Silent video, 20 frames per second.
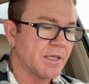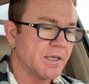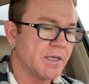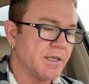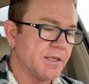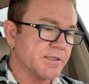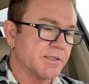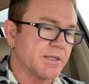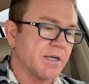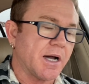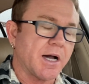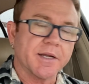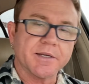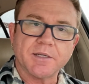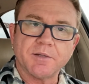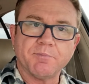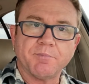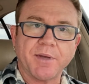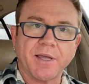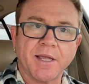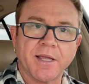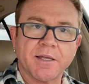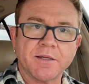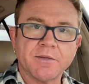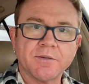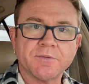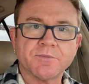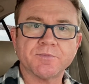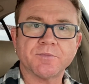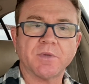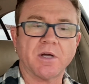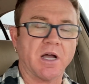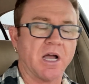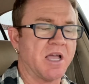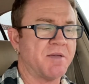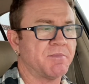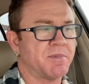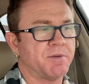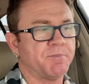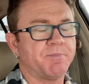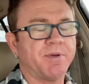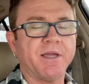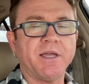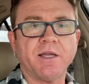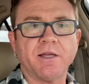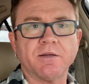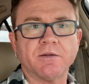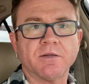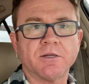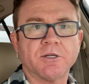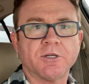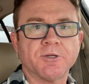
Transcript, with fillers: Is God in pain? I'm in pain.